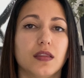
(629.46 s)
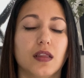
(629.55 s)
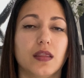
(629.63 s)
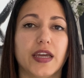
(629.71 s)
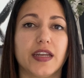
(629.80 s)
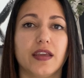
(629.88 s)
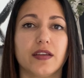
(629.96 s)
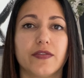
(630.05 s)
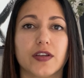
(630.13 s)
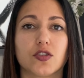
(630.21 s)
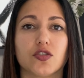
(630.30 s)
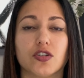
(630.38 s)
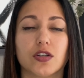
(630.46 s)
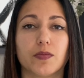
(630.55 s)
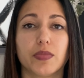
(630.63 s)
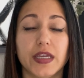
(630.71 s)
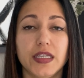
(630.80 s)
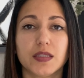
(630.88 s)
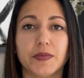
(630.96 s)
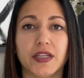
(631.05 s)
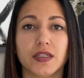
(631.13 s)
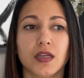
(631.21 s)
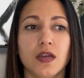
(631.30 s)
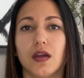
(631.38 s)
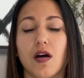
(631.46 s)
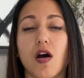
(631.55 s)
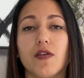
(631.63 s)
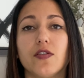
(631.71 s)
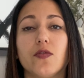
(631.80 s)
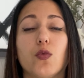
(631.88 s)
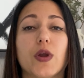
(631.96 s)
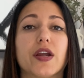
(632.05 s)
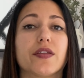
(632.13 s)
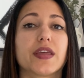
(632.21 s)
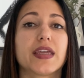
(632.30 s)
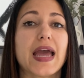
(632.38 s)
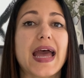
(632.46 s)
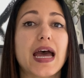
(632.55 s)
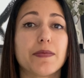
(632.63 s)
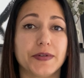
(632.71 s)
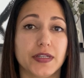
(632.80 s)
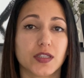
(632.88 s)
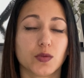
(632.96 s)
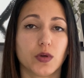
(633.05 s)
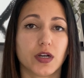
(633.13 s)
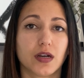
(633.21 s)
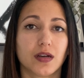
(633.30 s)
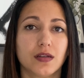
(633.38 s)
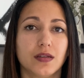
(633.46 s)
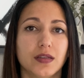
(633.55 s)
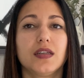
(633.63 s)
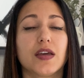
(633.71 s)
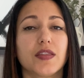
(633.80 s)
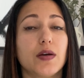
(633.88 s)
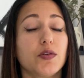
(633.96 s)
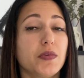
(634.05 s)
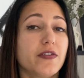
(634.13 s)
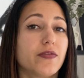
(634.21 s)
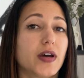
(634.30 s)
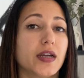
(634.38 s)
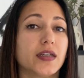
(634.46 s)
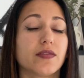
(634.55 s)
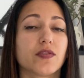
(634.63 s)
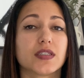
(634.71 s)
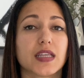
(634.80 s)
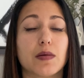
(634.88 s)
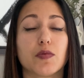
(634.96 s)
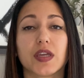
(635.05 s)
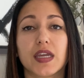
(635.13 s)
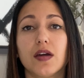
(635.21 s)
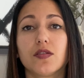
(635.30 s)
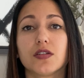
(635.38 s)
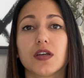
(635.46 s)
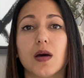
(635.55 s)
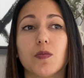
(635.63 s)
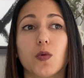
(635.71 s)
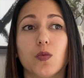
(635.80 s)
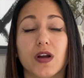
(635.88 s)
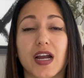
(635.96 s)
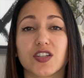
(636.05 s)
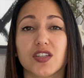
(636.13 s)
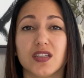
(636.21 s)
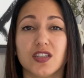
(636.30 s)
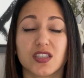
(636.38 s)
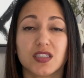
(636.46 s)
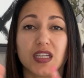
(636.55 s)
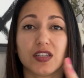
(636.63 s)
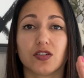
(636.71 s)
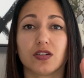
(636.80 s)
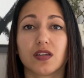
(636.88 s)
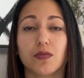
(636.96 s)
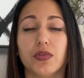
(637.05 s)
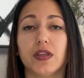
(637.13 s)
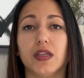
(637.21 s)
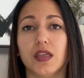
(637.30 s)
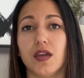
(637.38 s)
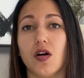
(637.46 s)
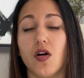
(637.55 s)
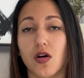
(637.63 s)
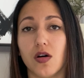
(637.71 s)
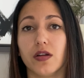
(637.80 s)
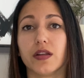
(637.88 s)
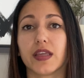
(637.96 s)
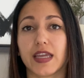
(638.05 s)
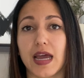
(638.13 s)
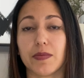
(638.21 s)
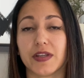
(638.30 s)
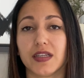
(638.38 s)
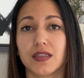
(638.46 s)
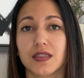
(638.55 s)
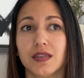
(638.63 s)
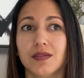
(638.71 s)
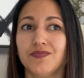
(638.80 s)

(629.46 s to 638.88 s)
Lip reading: the lighting fixture placement off of where the cabinets were. Now that would be fine if the slab of the countertop were actually just centered completely on the cabinets.